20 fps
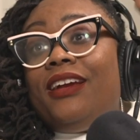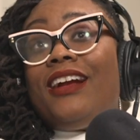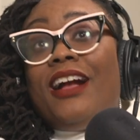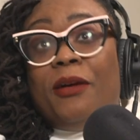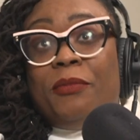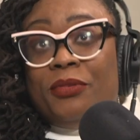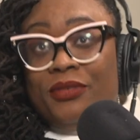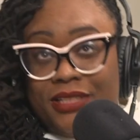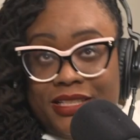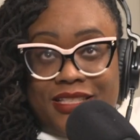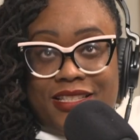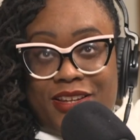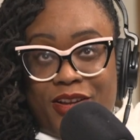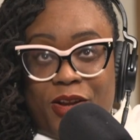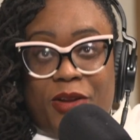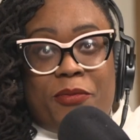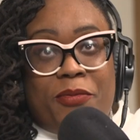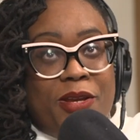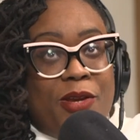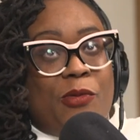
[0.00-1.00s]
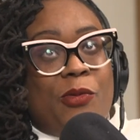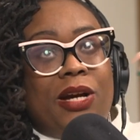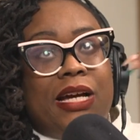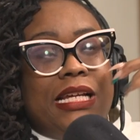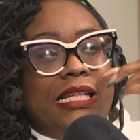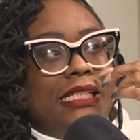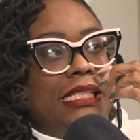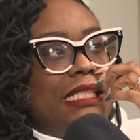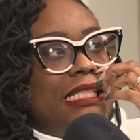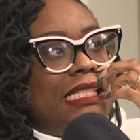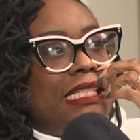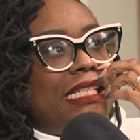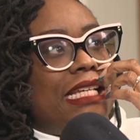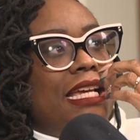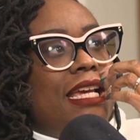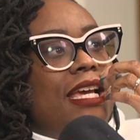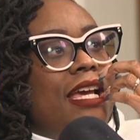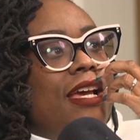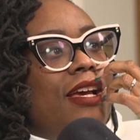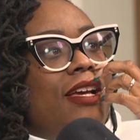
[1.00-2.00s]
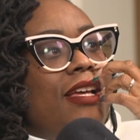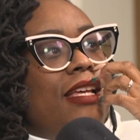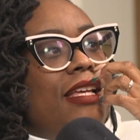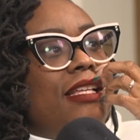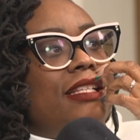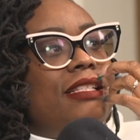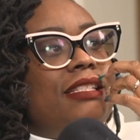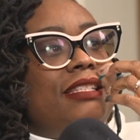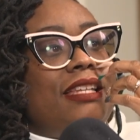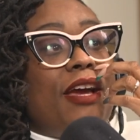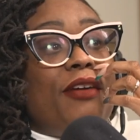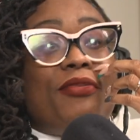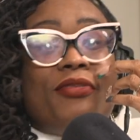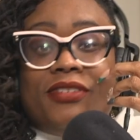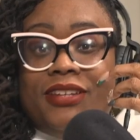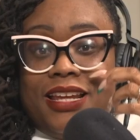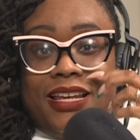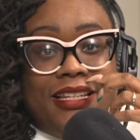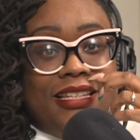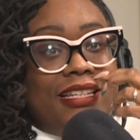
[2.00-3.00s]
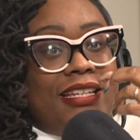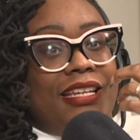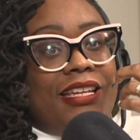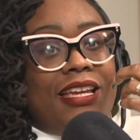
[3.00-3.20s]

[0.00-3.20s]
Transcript: couples therapy ones is definitely